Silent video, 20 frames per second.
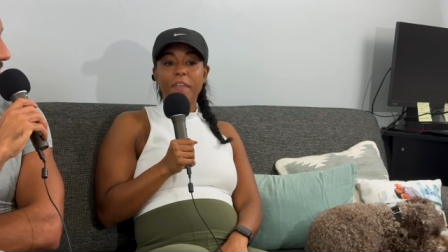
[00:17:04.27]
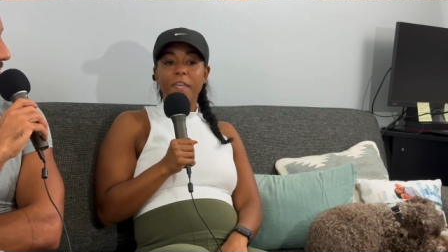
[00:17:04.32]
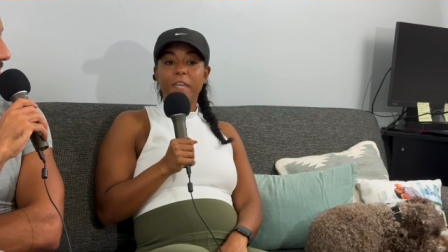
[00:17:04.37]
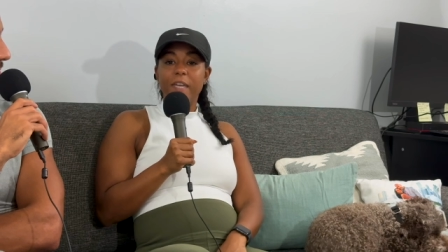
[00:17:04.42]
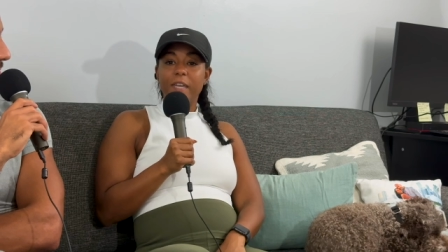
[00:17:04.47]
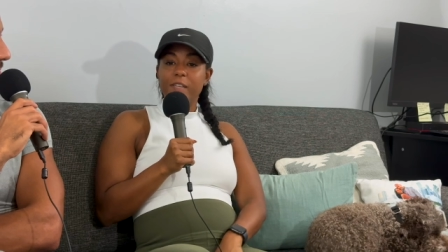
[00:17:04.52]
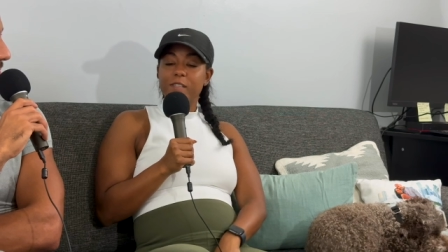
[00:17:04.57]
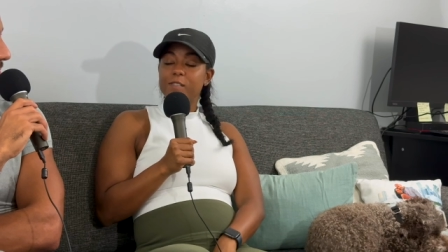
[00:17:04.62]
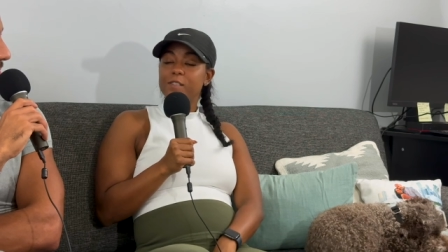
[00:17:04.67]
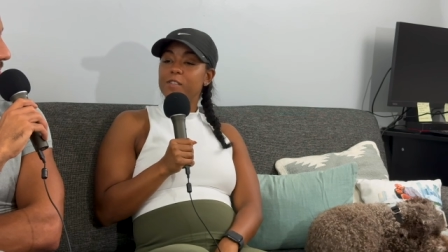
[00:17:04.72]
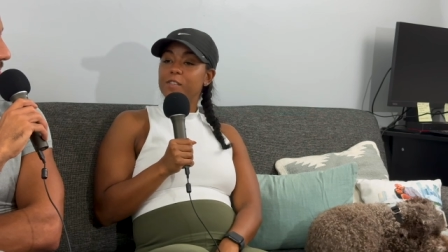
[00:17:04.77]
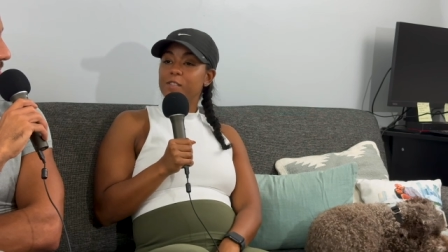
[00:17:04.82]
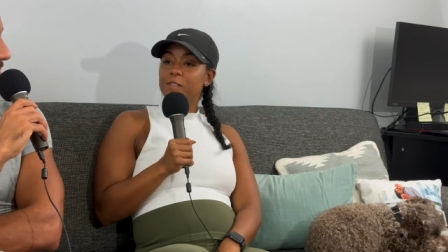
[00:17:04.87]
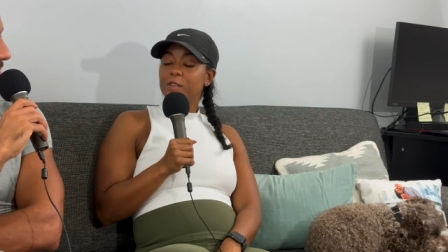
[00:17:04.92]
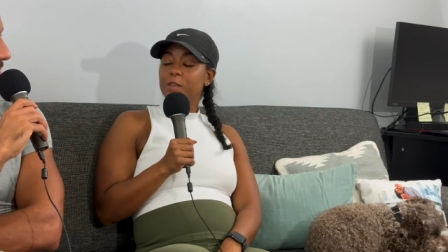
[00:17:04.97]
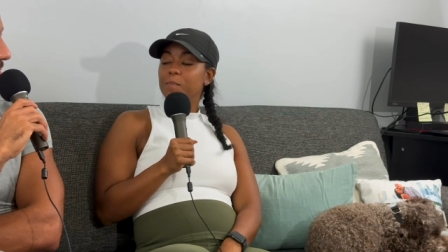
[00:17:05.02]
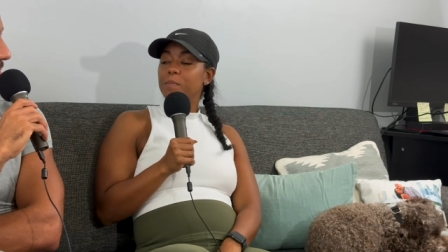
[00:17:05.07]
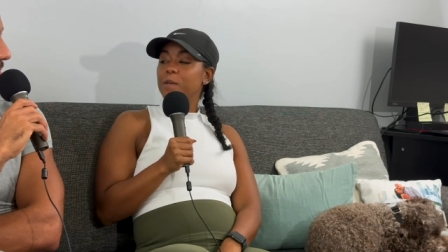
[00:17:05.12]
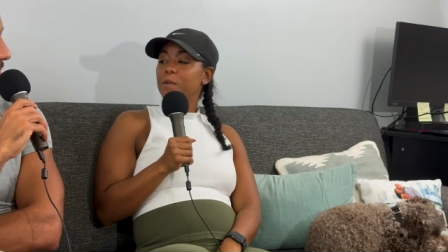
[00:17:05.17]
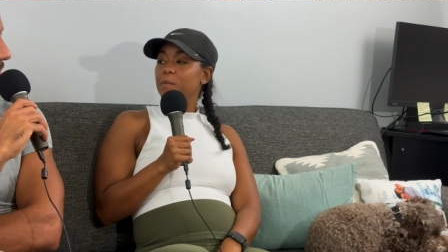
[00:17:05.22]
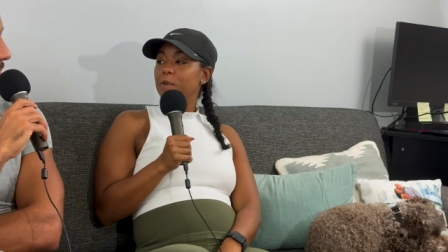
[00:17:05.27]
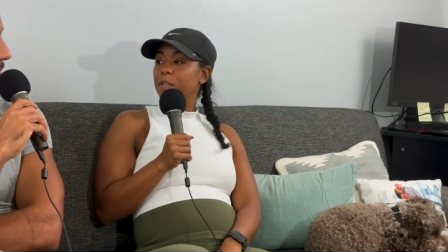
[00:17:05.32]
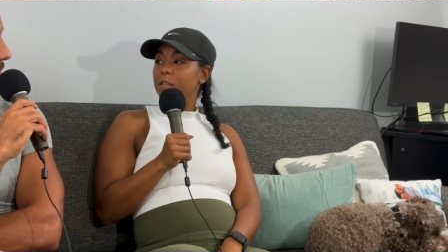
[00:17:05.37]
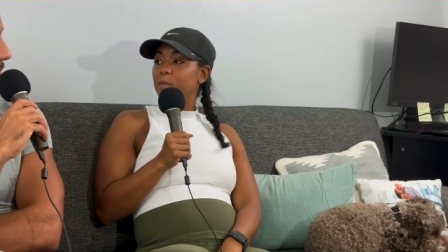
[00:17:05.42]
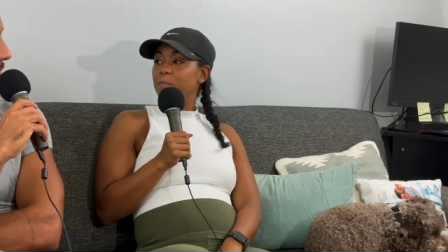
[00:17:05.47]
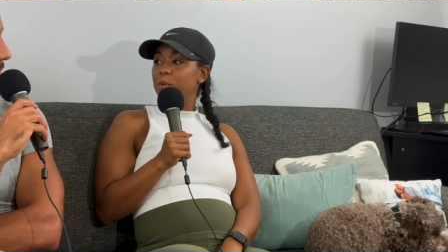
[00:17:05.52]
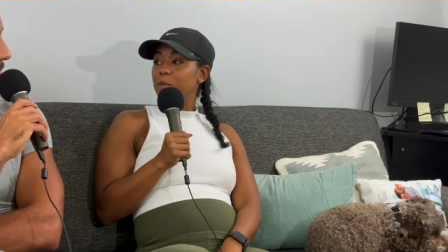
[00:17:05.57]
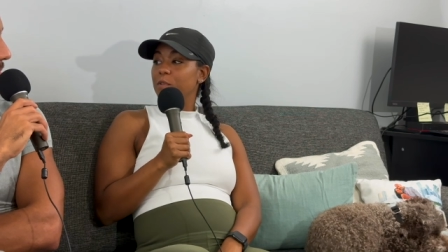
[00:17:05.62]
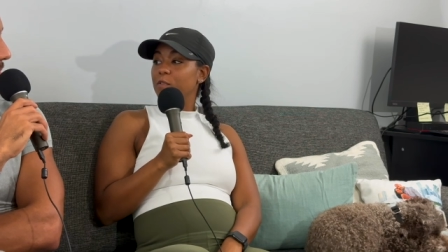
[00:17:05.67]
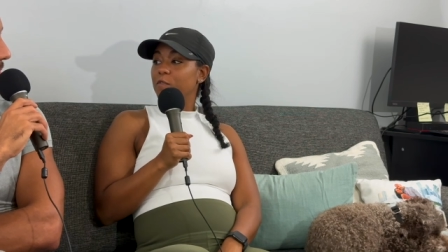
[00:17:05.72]
it's just gonna be really
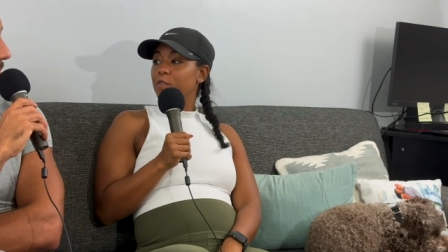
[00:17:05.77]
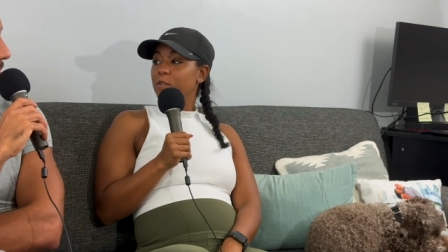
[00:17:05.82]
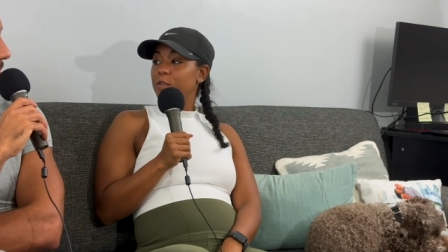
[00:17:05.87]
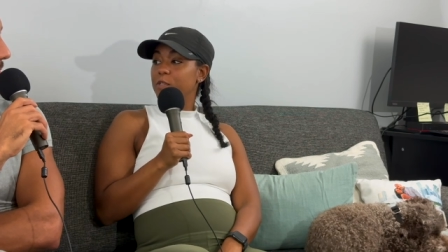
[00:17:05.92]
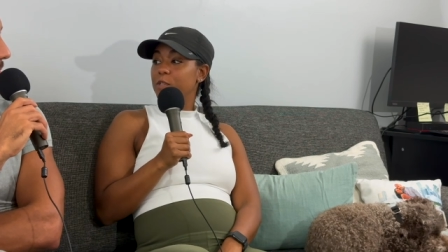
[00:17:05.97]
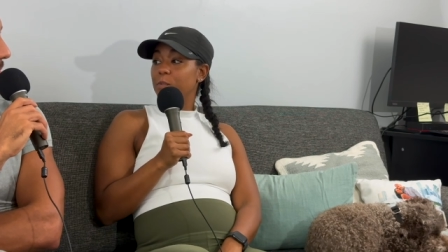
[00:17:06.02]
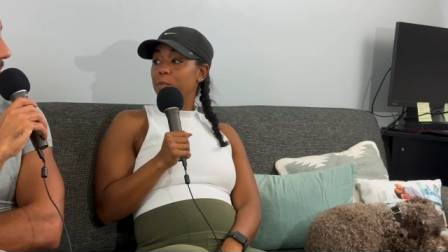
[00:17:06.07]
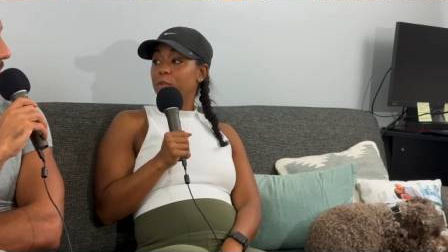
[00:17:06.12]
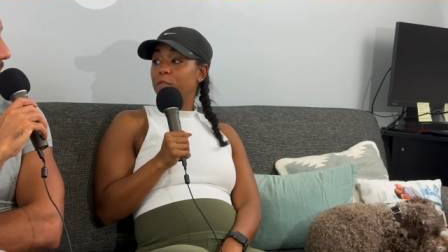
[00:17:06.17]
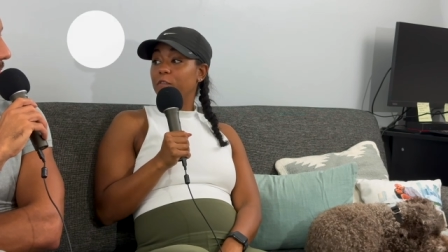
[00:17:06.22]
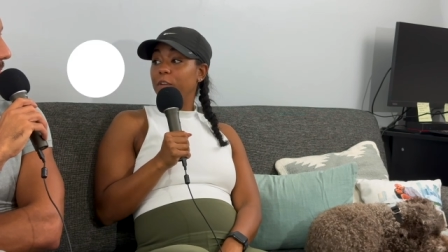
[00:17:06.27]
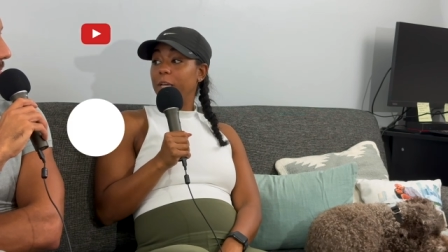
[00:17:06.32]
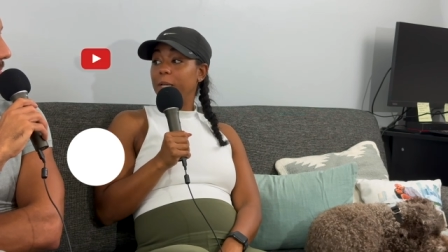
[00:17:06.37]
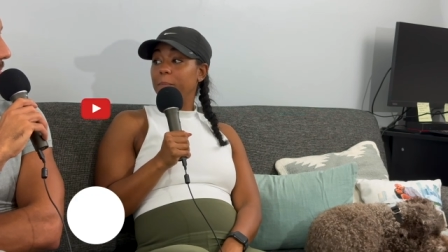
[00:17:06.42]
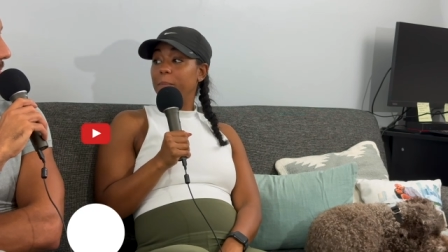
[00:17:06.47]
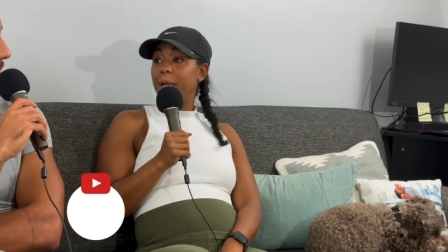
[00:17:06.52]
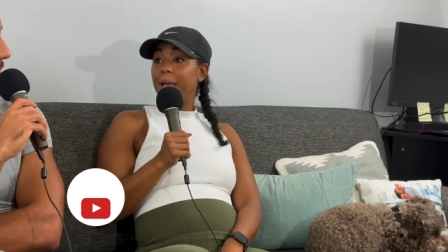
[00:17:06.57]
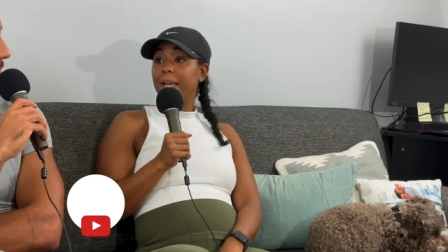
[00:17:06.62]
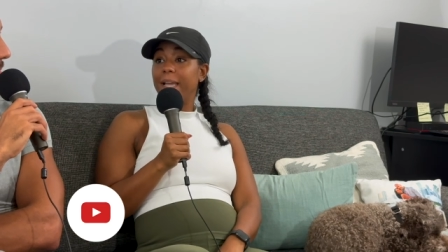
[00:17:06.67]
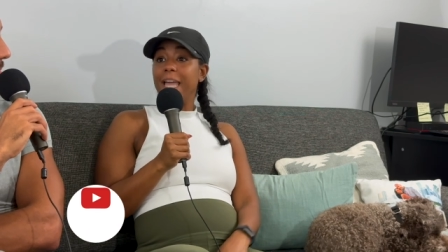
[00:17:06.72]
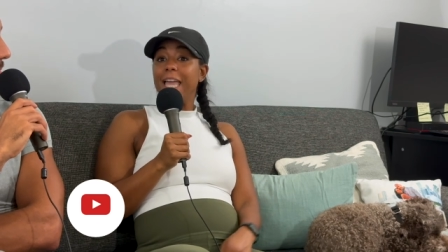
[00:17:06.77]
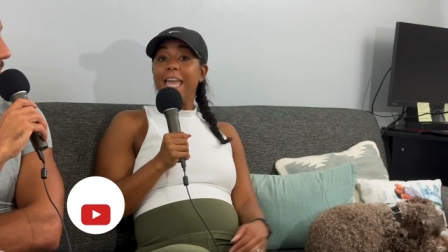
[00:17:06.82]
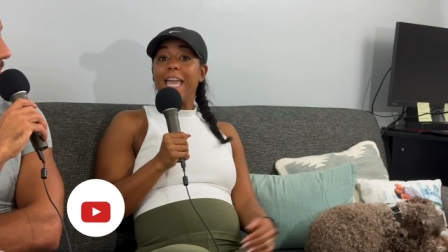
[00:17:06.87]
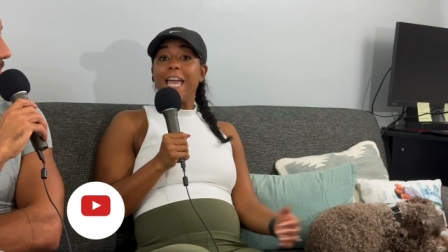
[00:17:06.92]
beautiful to reflect back